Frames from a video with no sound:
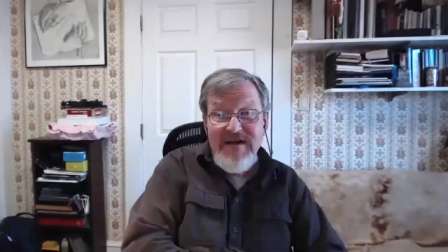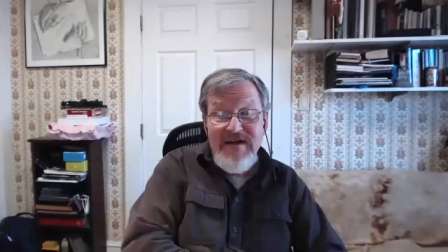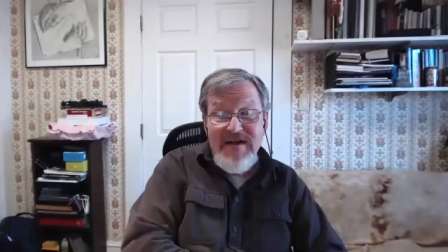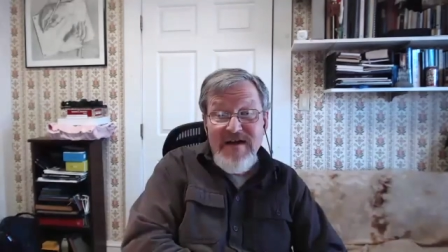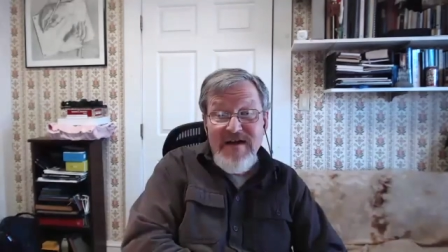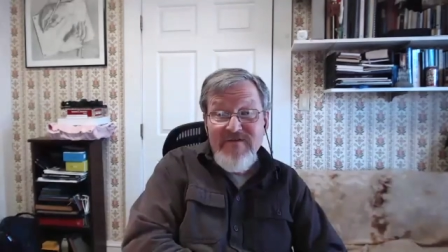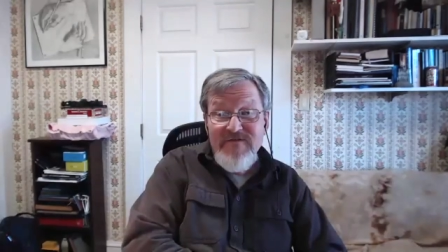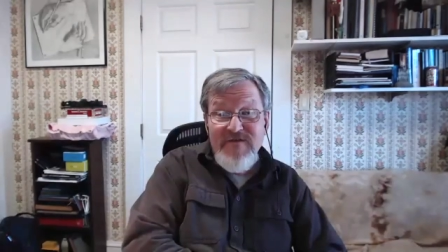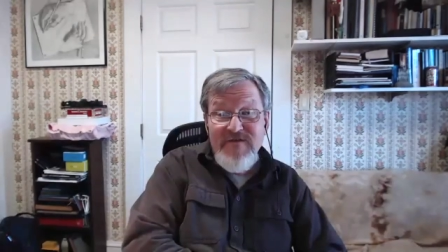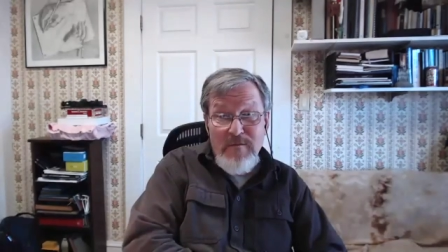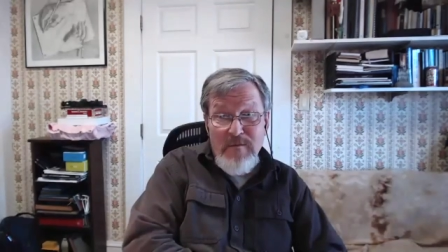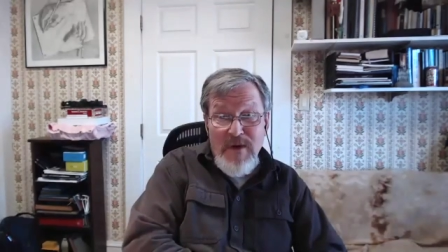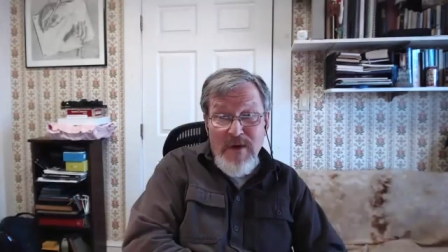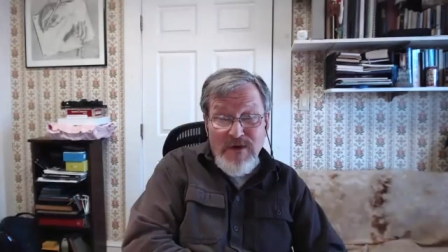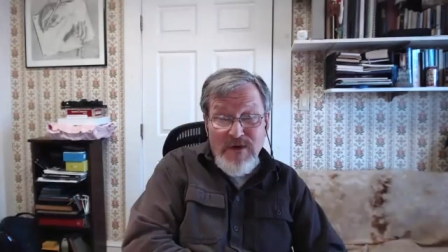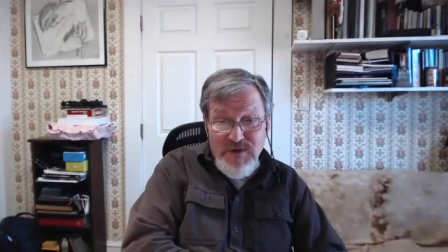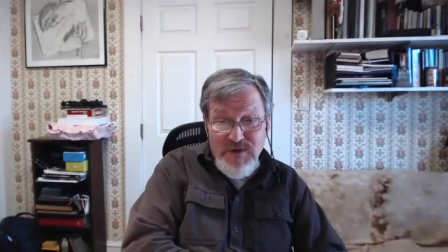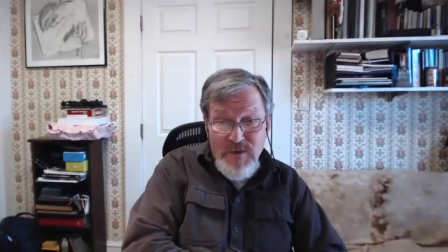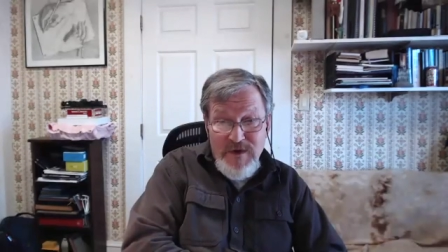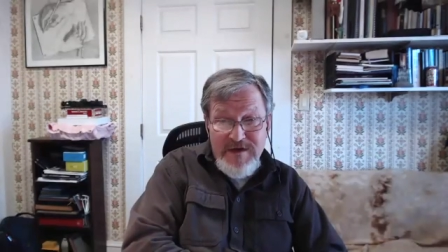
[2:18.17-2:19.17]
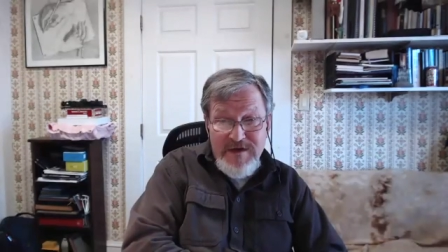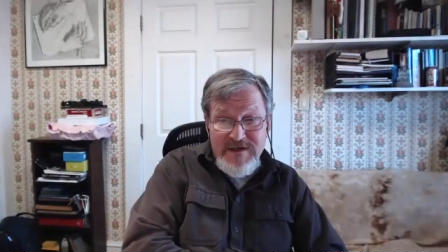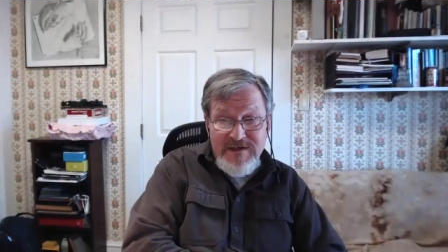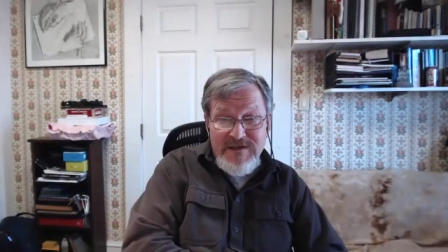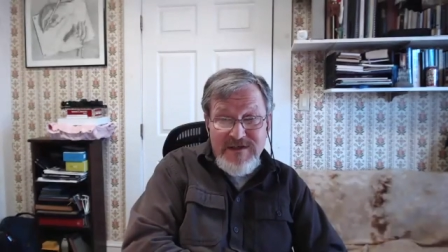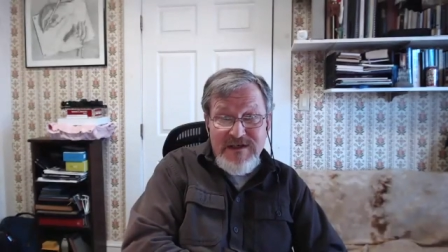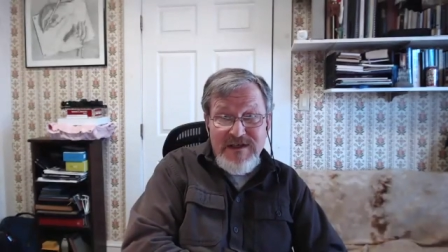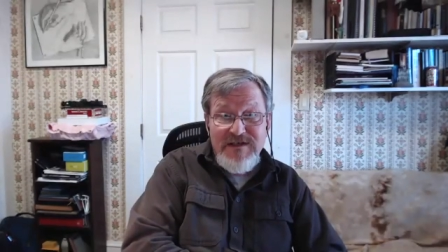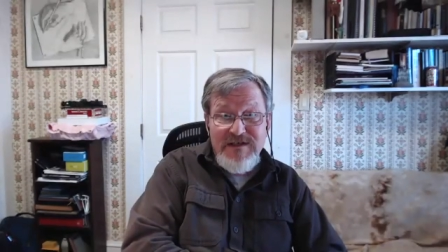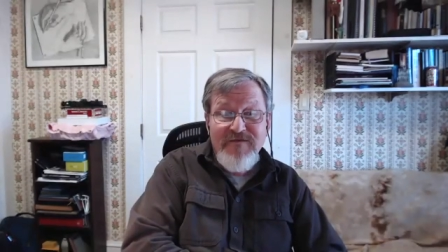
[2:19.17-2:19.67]
for most
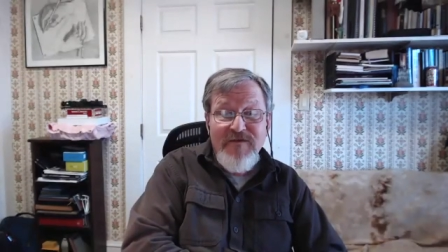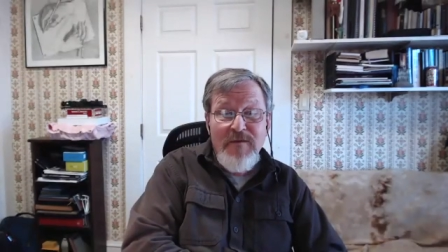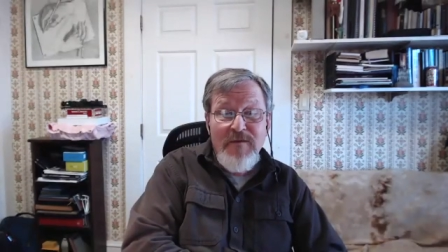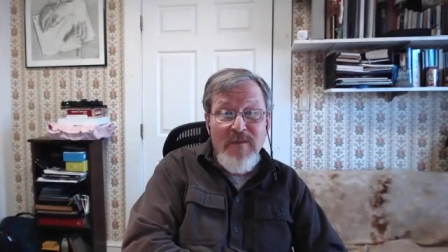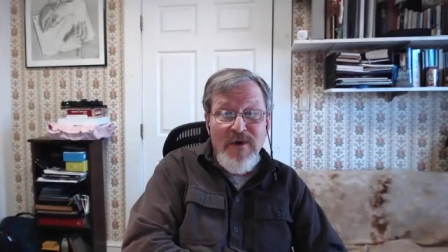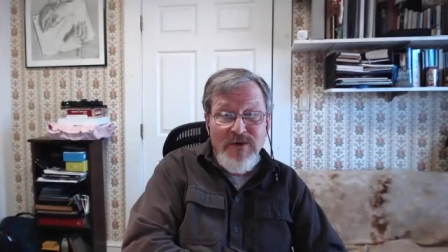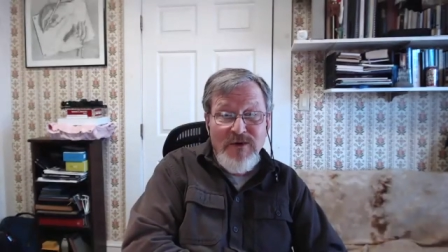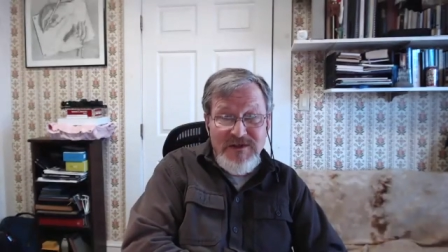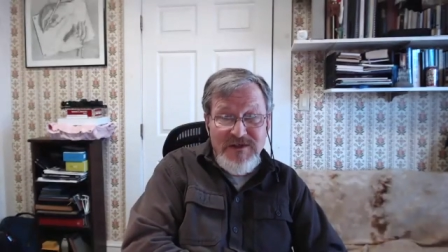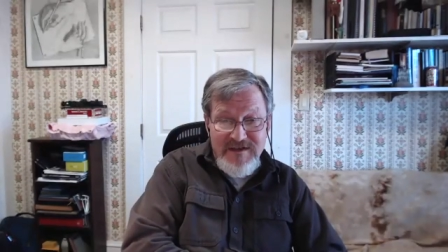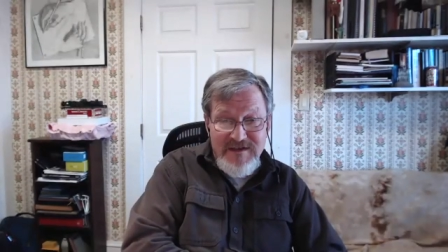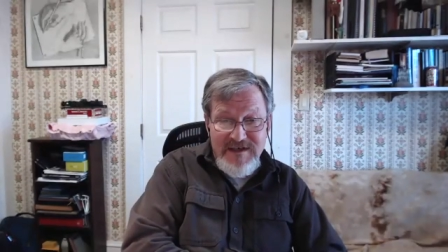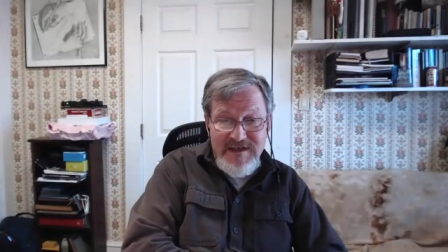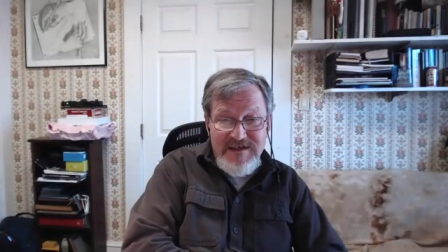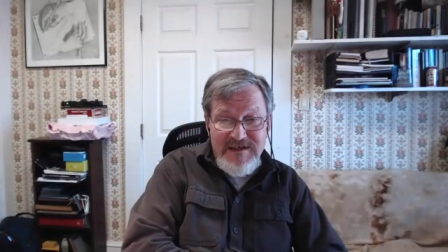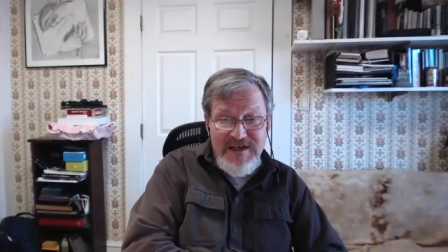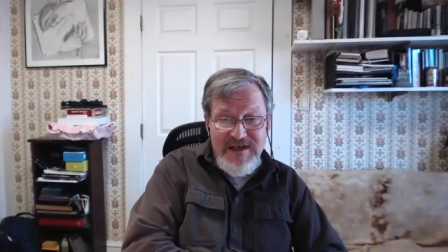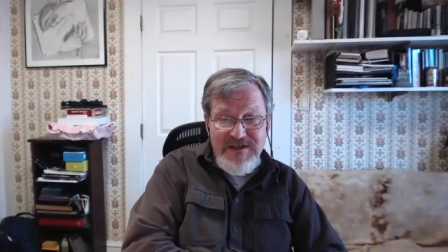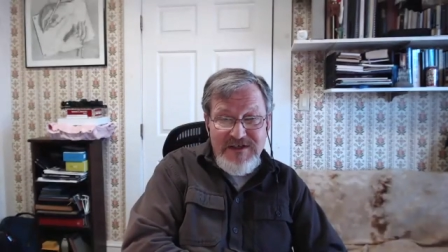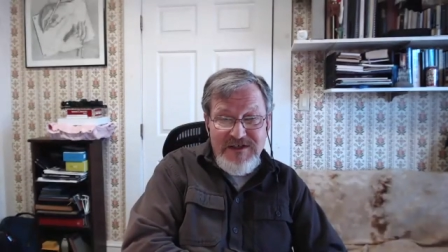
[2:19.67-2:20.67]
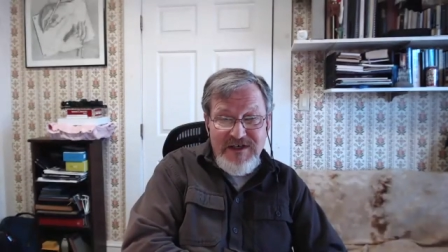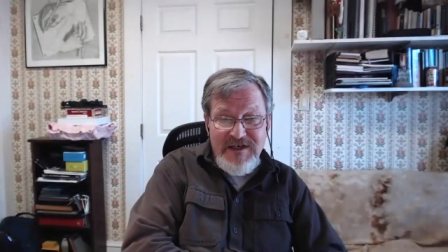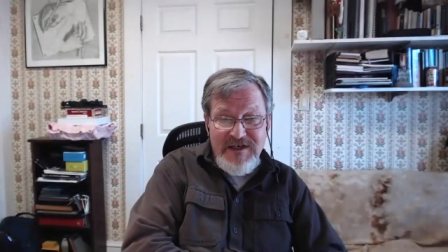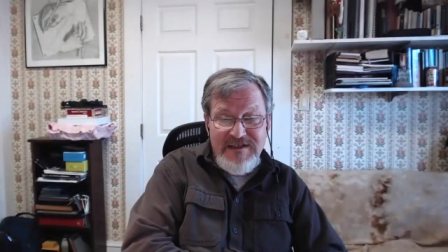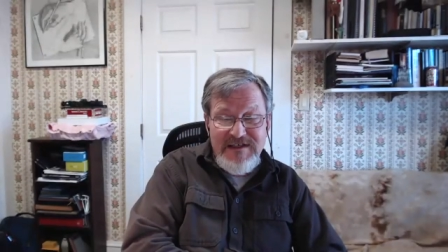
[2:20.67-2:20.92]
witnesses, for most of the teachings,